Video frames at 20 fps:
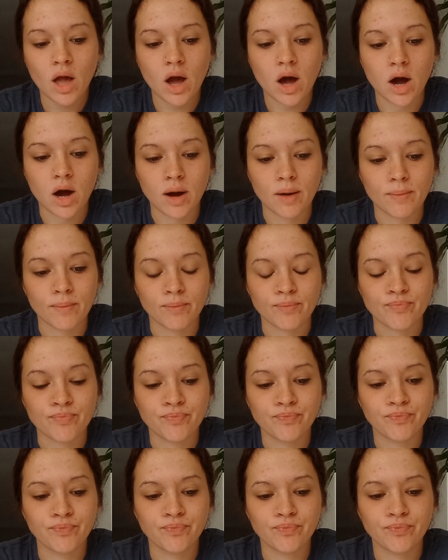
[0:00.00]

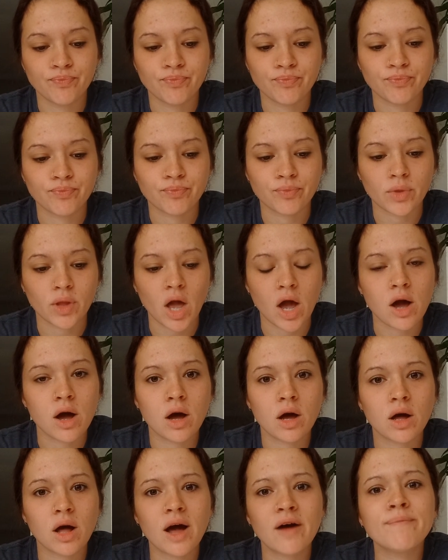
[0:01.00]

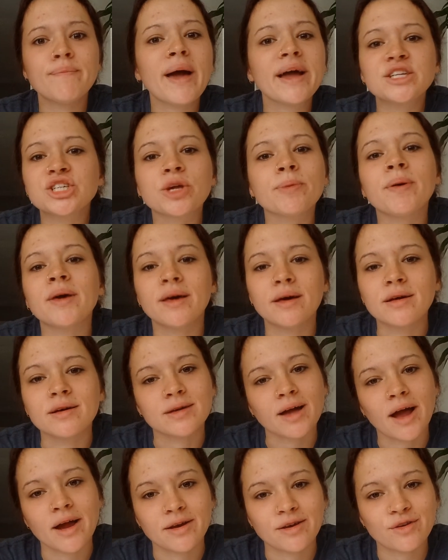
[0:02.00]
a magic pill
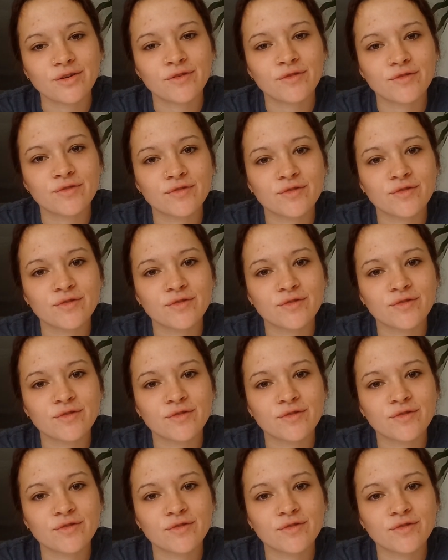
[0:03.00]
kind of.